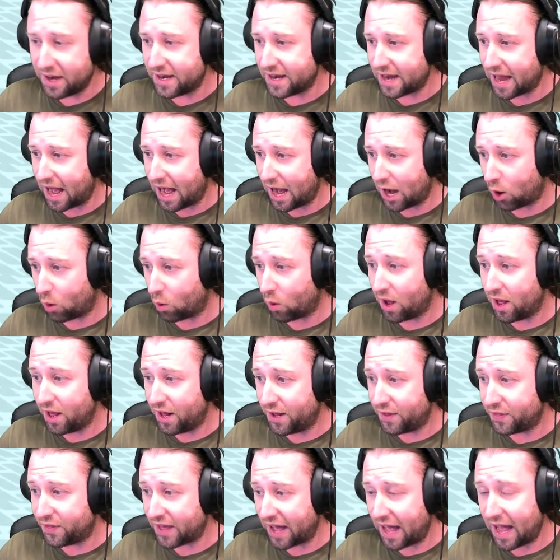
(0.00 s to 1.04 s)
Now,
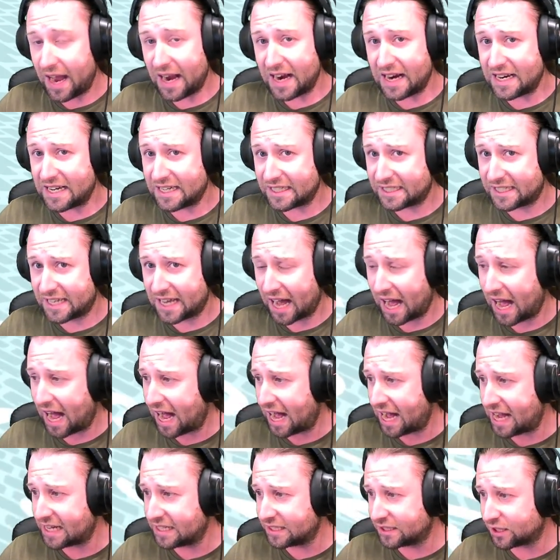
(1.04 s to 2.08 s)
that is
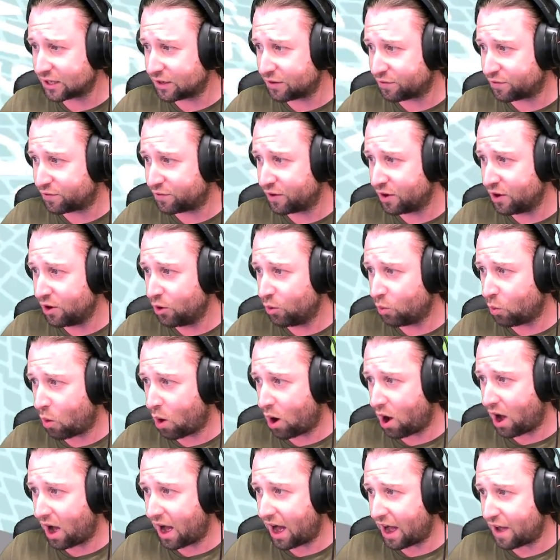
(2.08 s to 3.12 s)
kind of
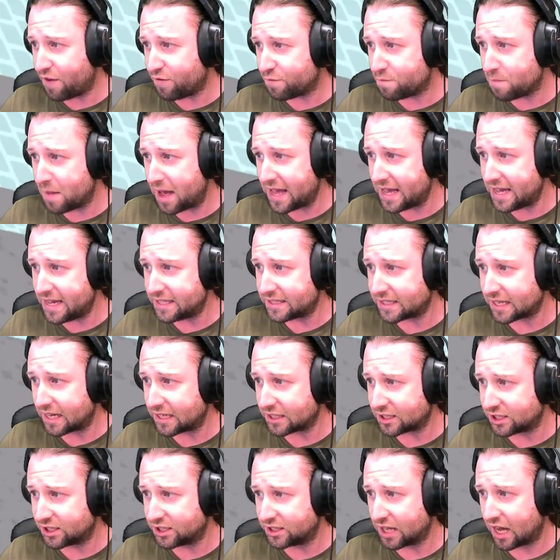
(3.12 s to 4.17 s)
what I've made a
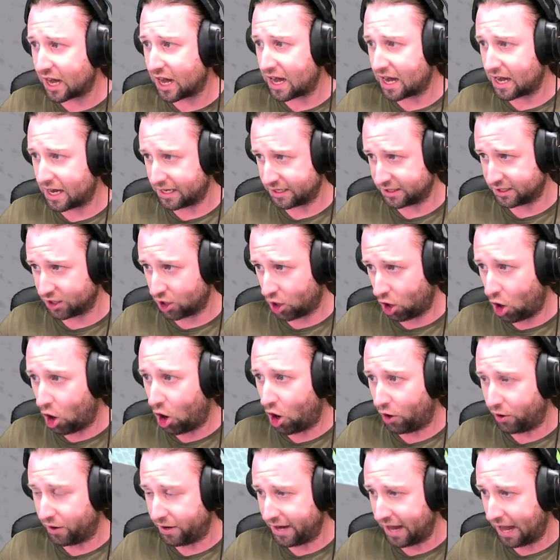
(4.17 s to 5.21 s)
start
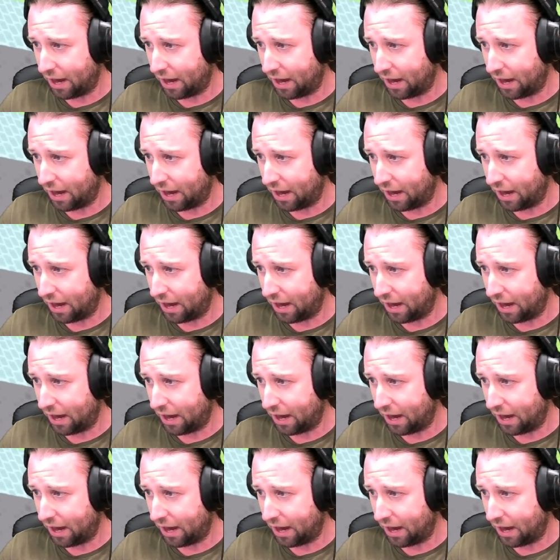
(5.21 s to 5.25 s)
on.